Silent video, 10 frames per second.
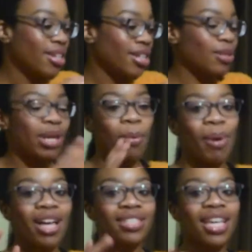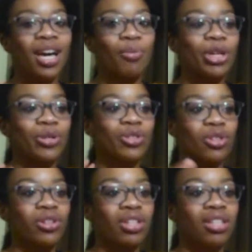because my basket had to be a
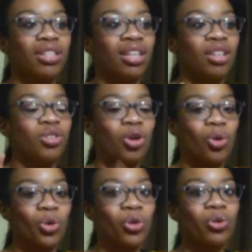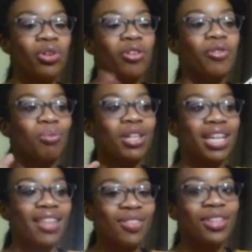certain total for me to
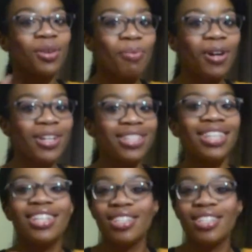get the coupon,